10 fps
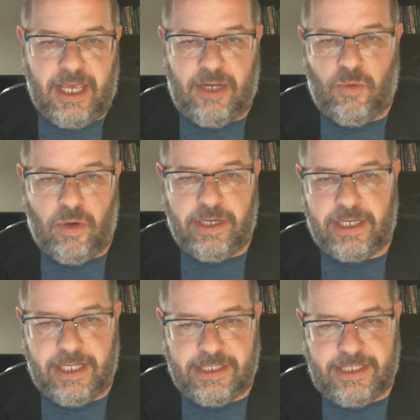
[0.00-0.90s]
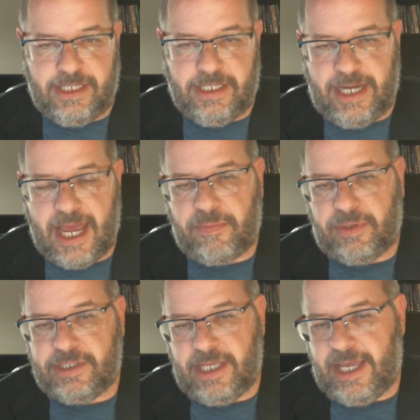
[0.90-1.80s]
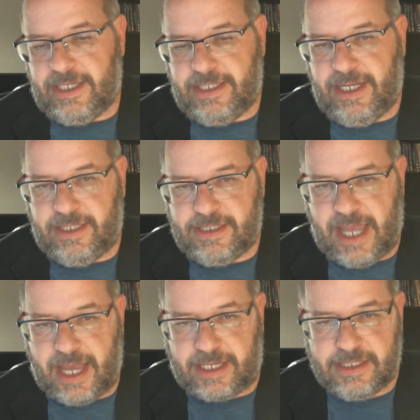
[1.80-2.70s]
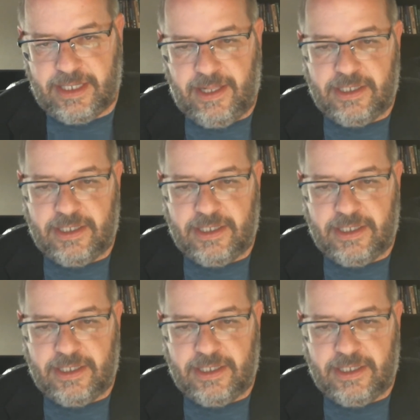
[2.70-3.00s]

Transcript: and one against Indianapolis they had 10 sacks.